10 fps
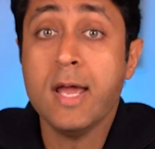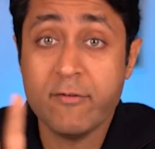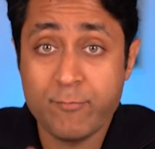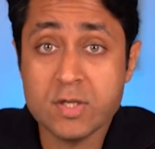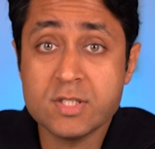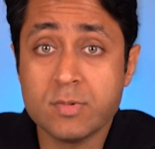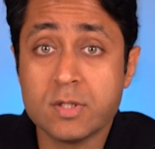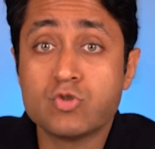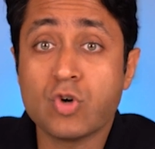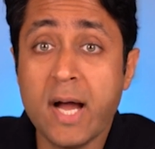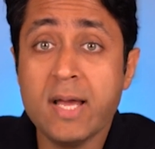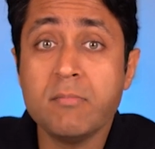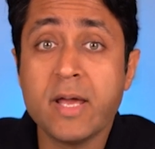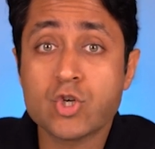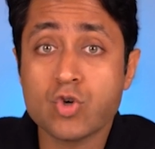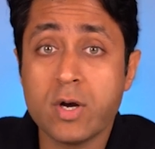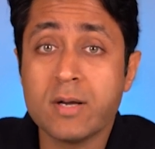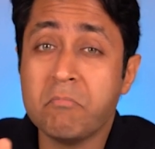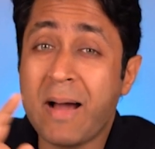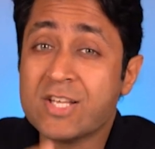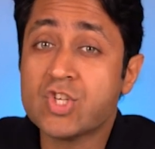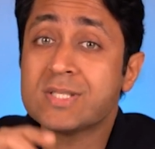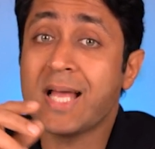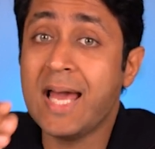If possible, try and make sure it matches